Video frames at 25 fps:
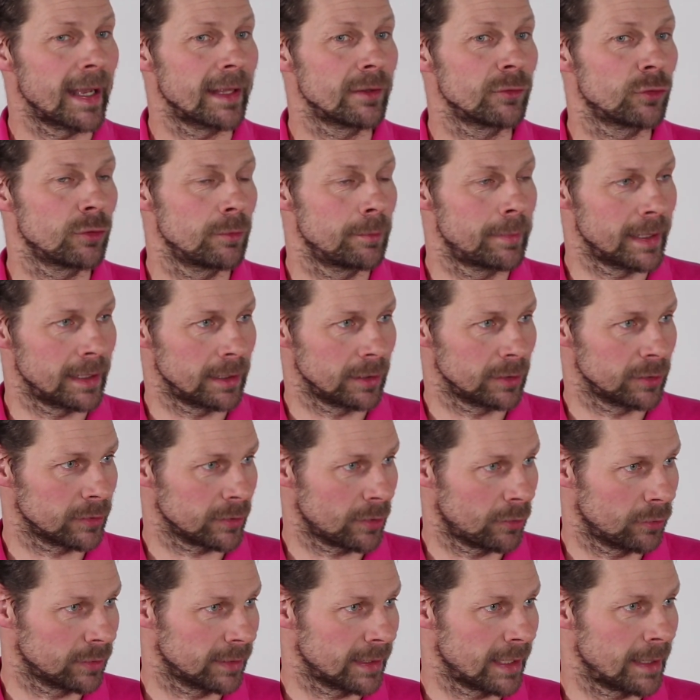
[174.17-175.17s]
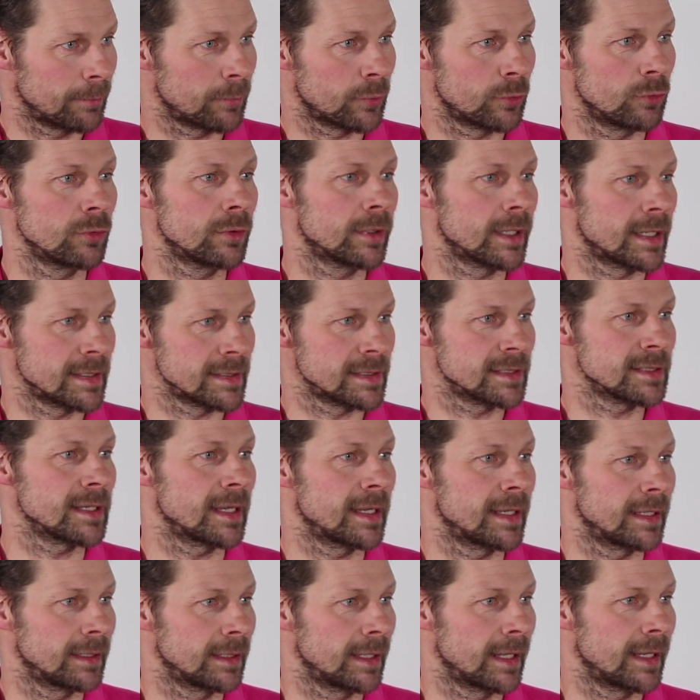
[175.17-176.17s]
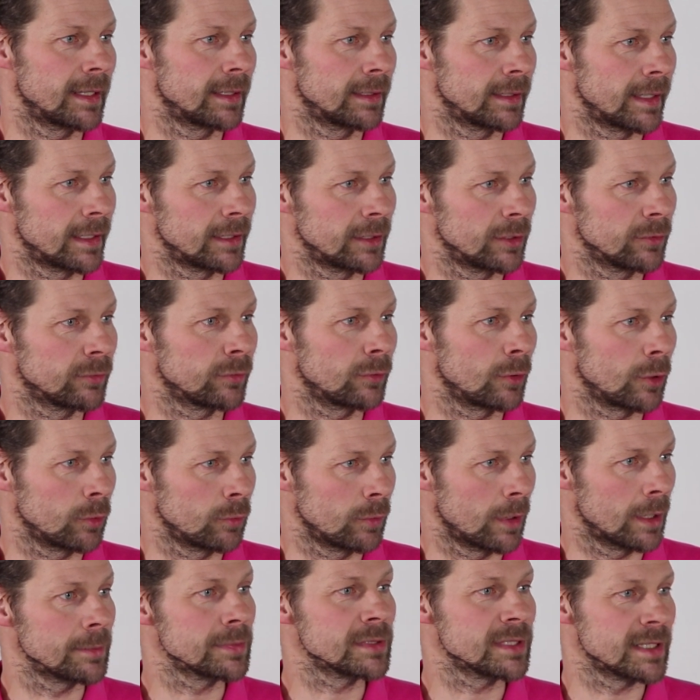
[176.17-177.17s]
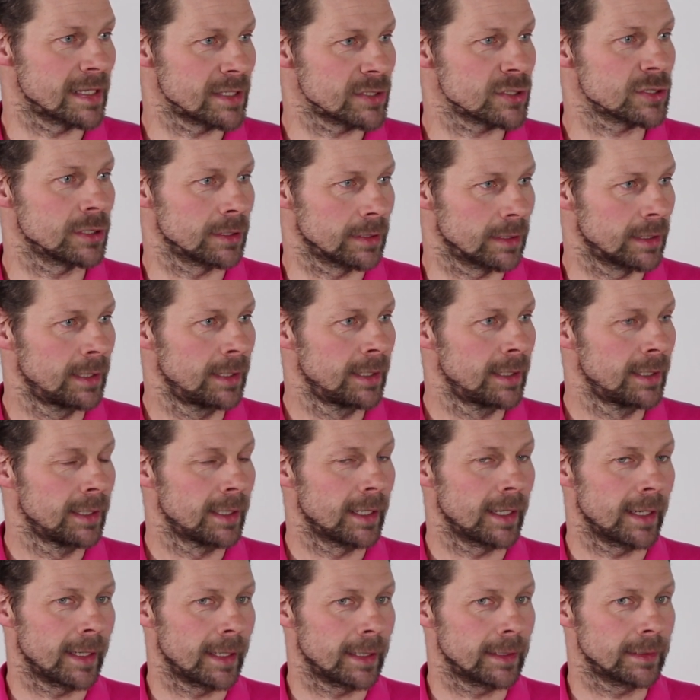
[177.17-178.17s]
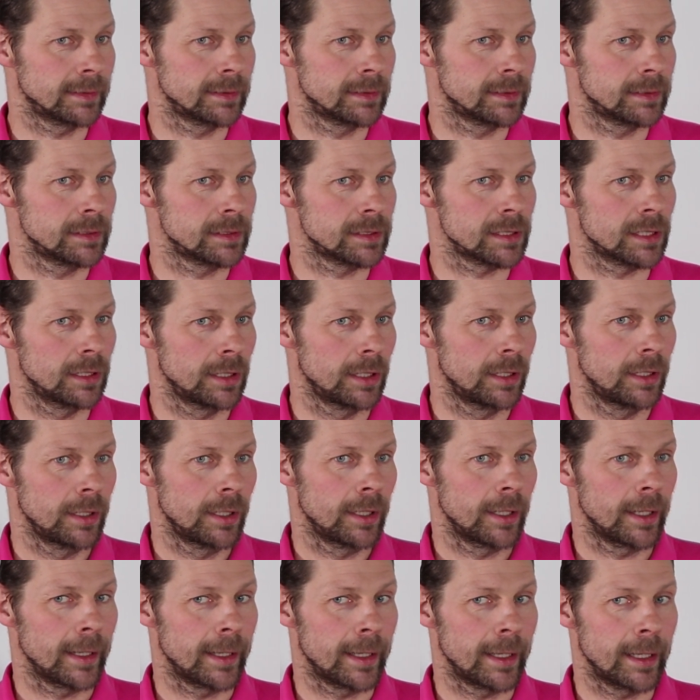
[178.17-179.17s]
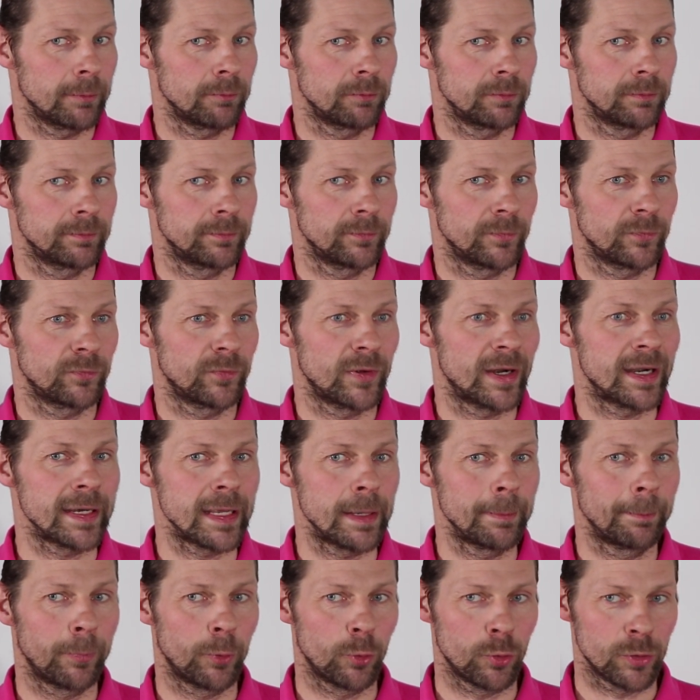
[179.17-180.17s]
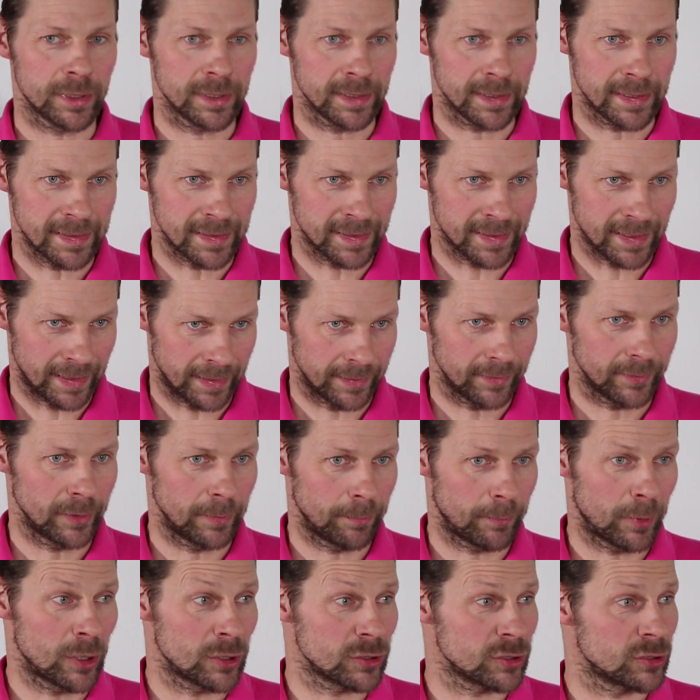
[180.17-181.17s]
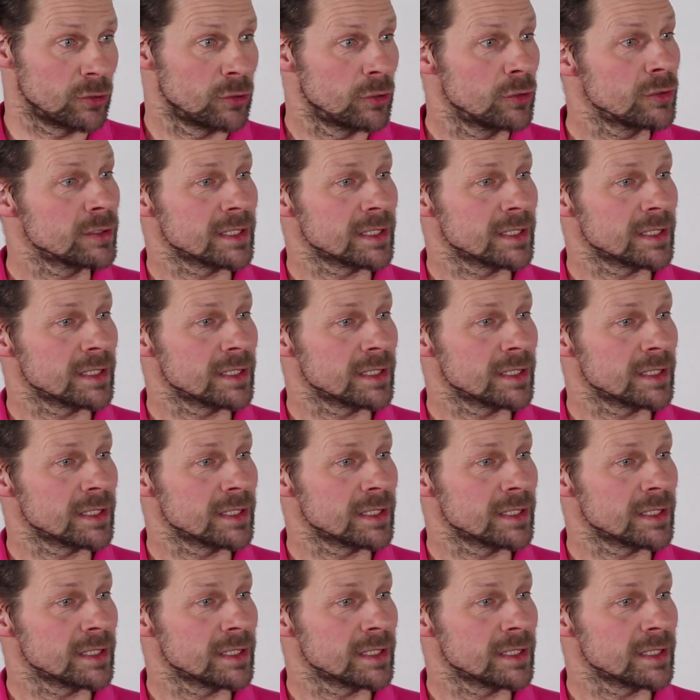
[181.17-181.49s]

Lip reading: and to build on that progress in the follow-up session. And very important is that the person